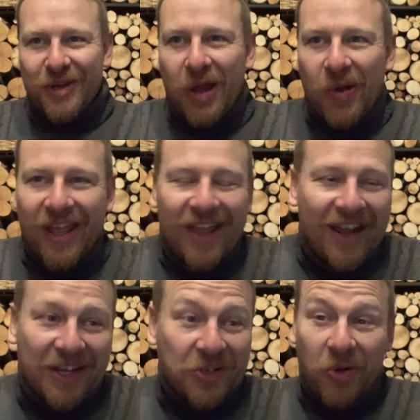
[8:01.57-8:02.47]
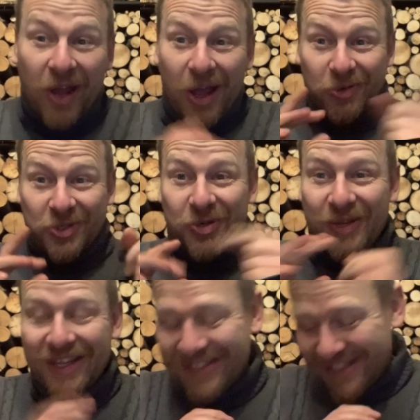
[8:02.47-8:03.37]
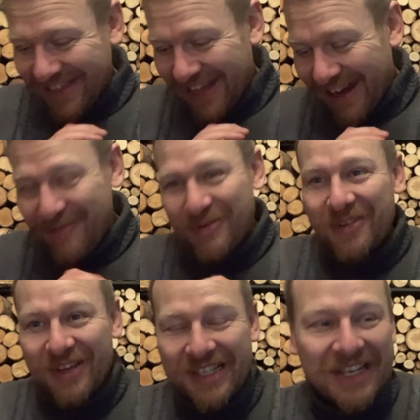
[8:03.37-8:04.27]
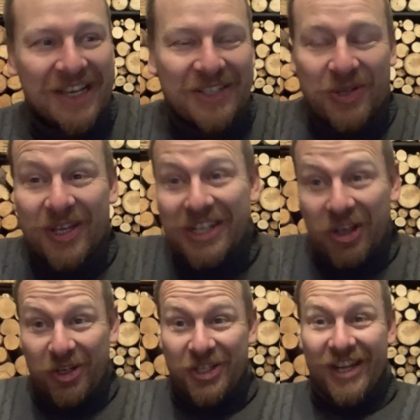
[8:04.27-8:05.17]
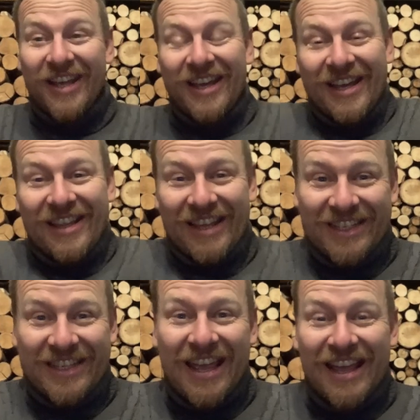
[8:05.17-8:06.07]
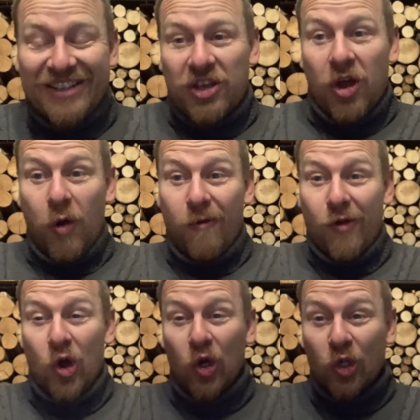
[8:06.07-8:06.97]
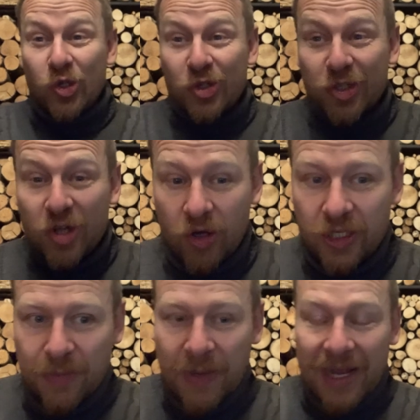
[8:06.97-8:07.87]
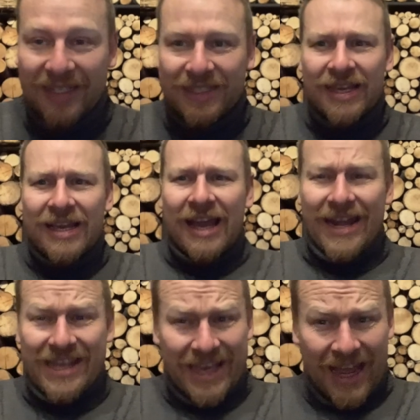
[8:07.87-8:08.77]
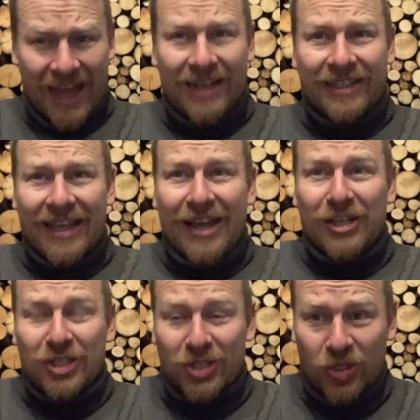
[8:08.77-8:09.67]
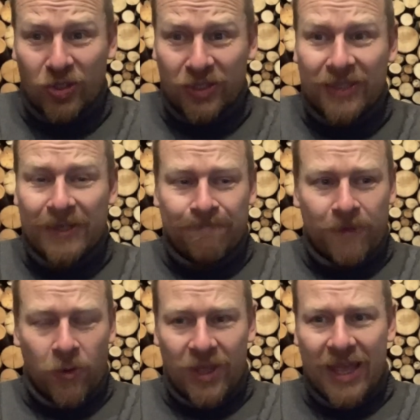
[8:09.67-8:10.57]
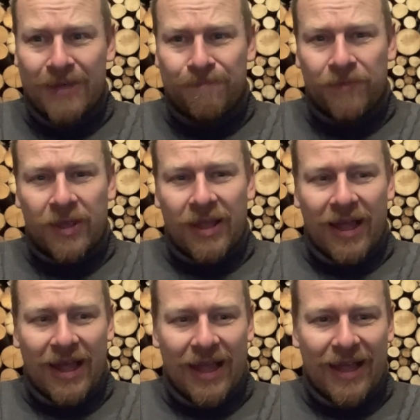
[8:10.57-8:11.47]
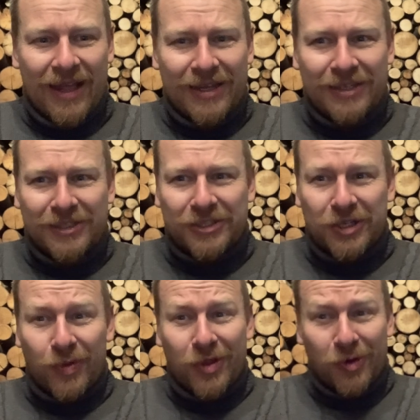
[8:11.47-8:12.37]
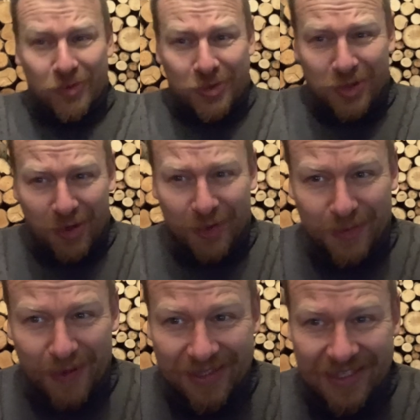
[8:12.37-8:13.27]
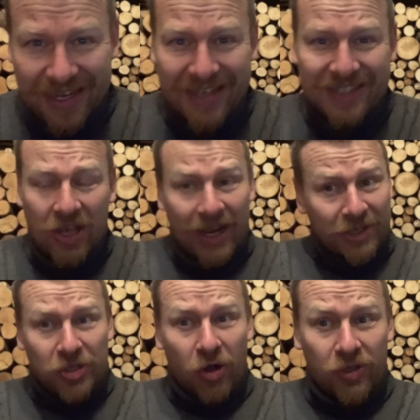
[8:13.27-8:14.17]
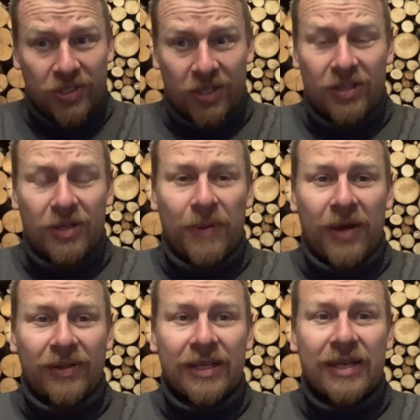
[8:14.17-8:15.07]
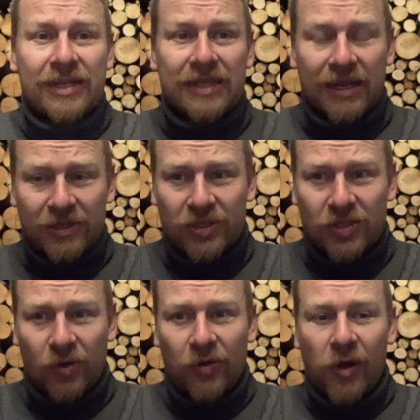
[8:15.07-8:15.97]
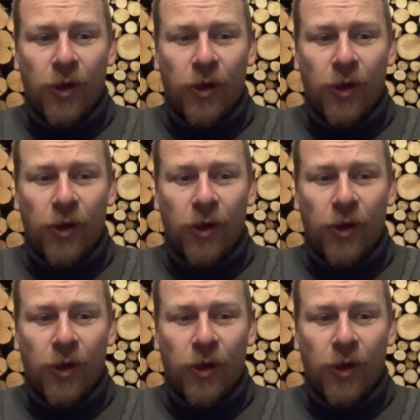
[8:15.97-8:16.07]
out here, and I don't know how true it is to life, but it is. So Hideyoshi, they say, has got over 100 concubines, and he can't get a son, okay? And with 100 concubines, he's had a daughter, apparently, and he's had a son.